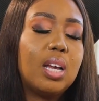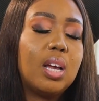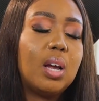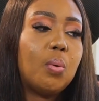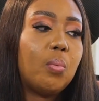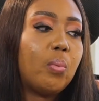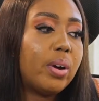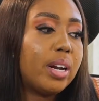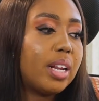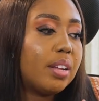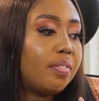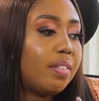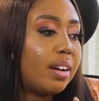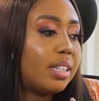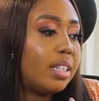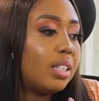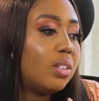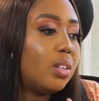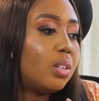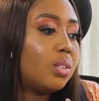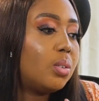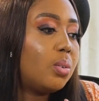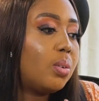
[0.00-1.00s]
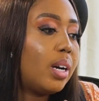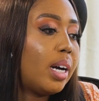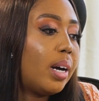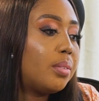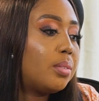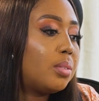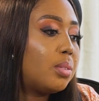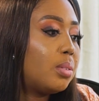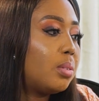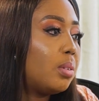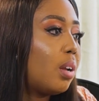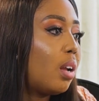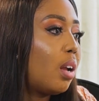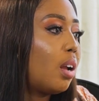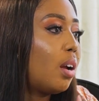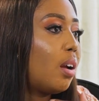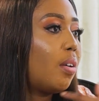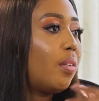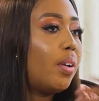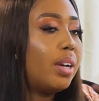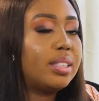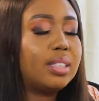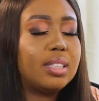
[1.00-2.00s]
What if I did not know how to
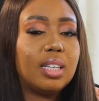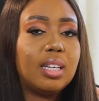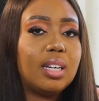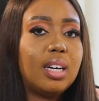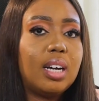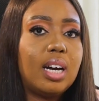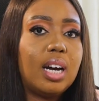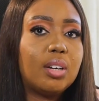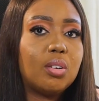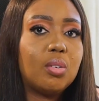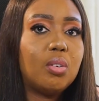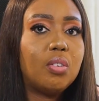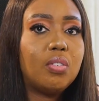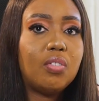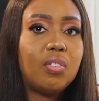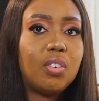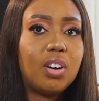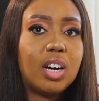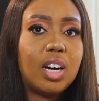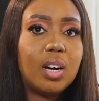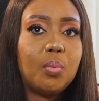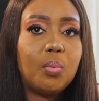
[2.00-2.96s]
create an offer?